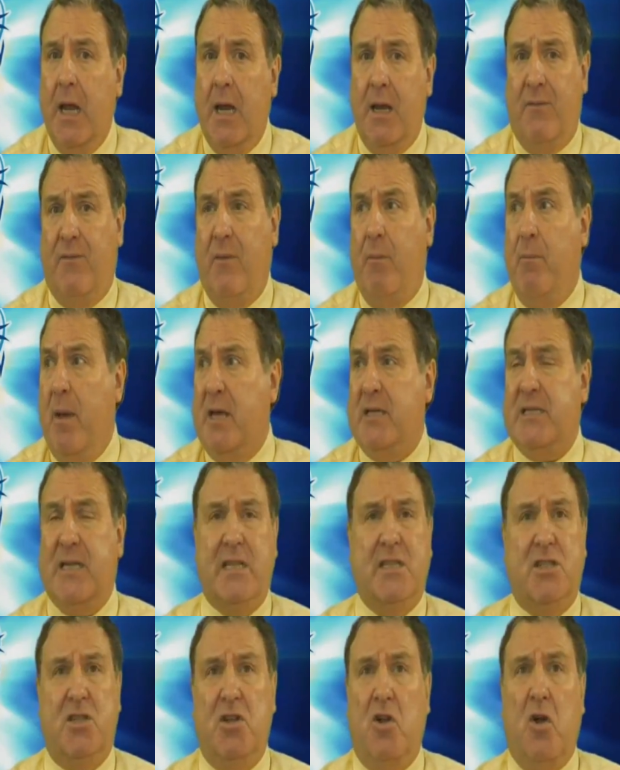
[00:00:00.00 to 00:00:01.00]
and if a person
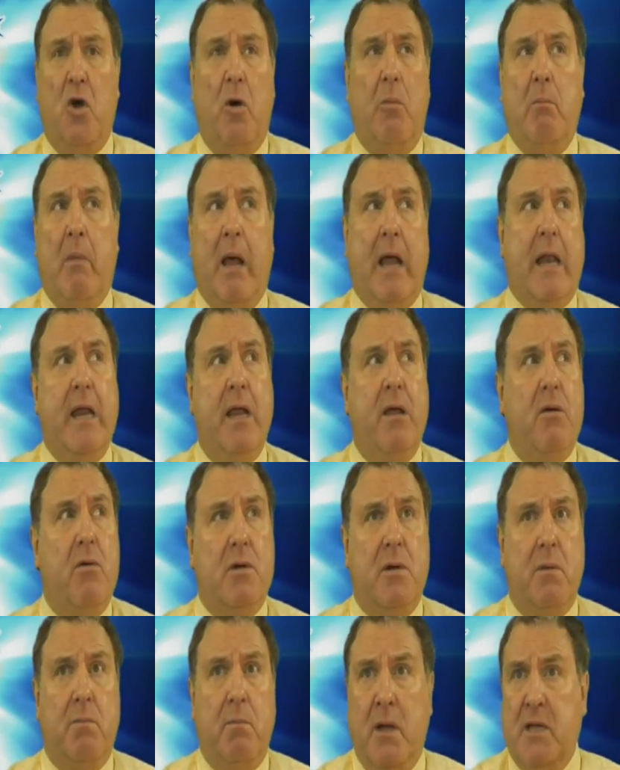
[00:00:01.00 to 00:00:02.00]
hasn't got money,
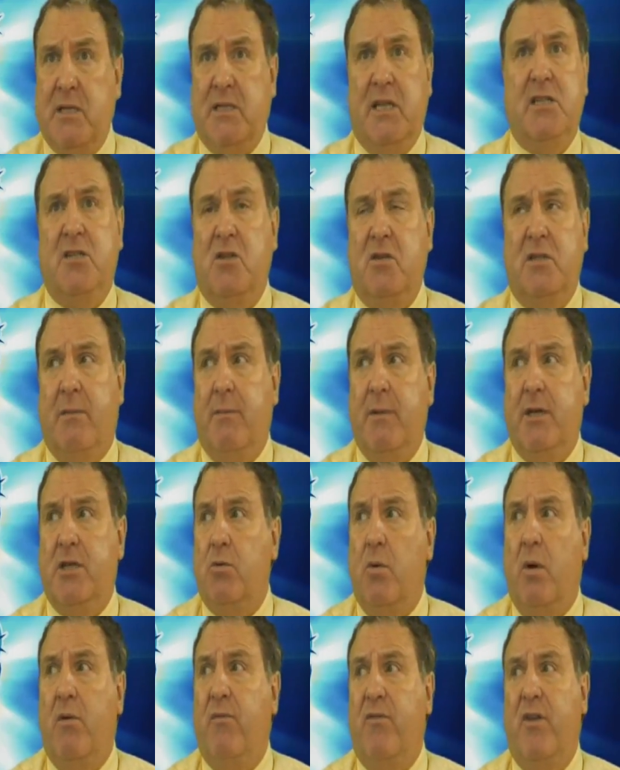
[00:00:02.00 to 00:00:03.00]
or a person hasn't got something
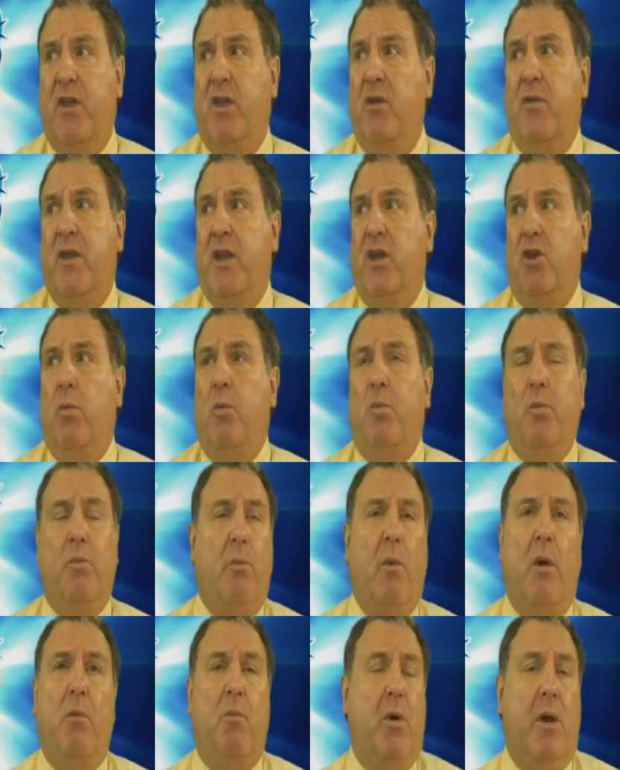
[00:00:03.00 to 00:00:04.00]
to offer you, then you
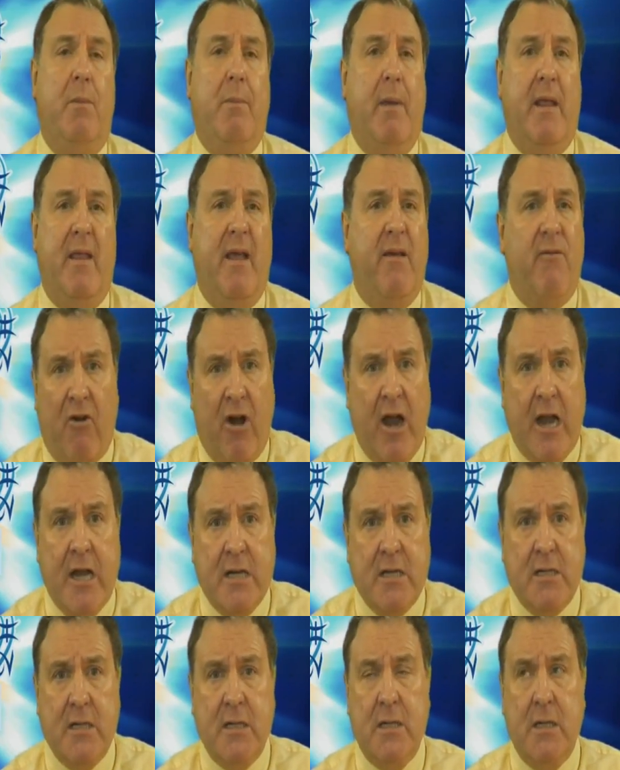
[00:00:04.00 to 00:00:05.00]
won't want to be their
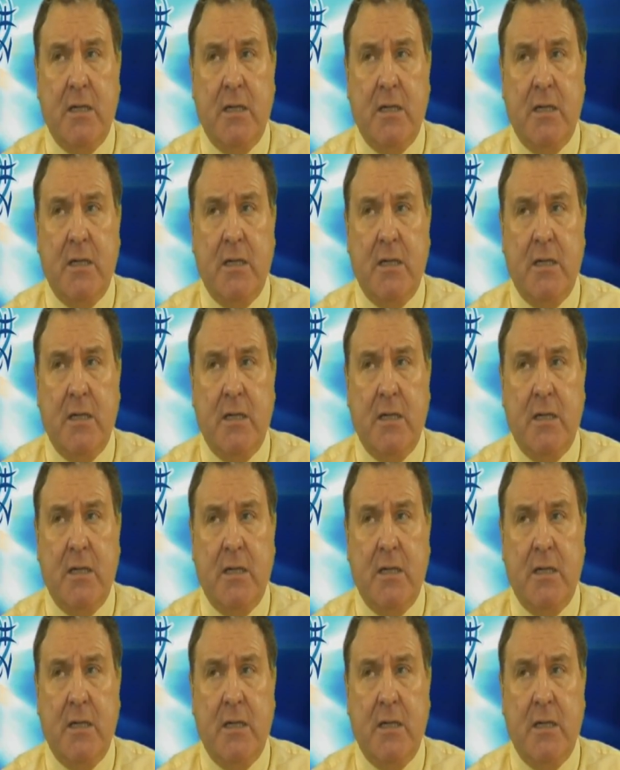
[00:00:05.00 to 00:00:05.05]
friend.